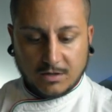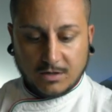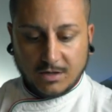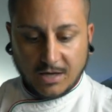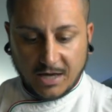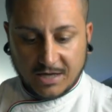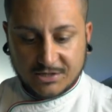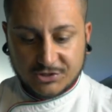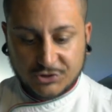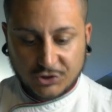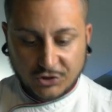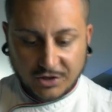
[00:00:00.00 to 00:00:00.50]

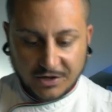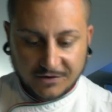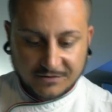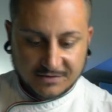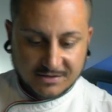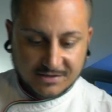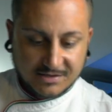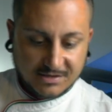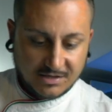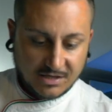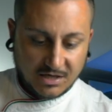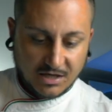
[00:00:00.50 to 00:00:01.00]
As you can
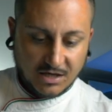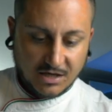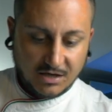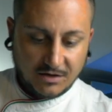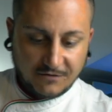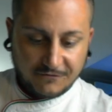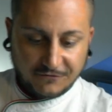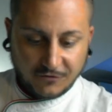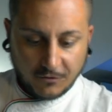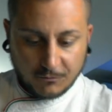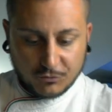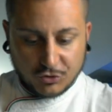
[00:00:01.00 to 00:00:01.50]

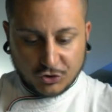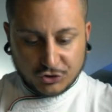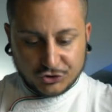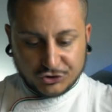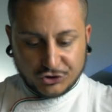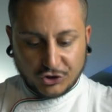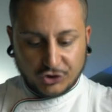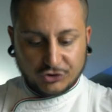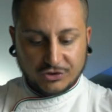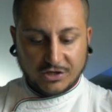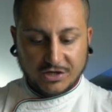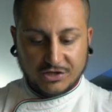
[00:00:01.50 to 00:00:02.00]
see from your
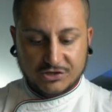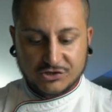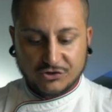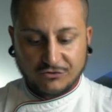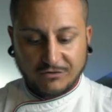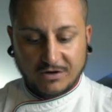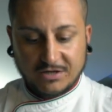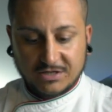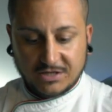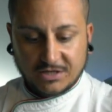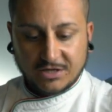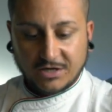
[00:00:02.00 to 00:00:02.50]
dough, there is
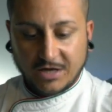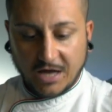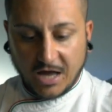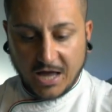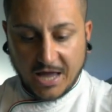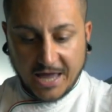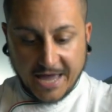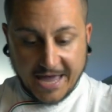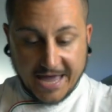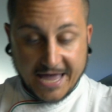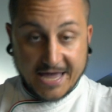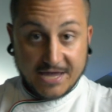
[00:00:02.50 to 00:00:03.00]
already
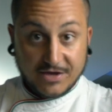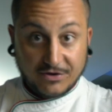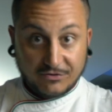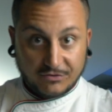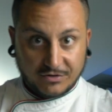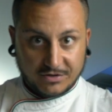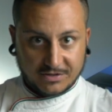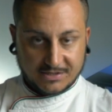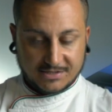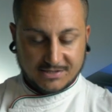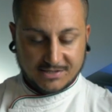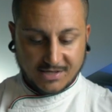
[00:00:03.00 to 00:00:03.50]
air
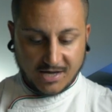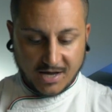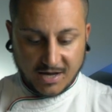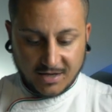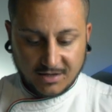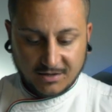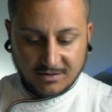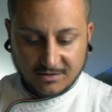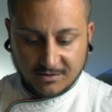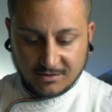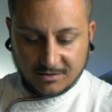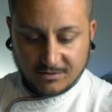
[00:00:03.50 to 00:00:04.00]

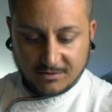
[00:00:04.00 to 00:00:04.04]
inside.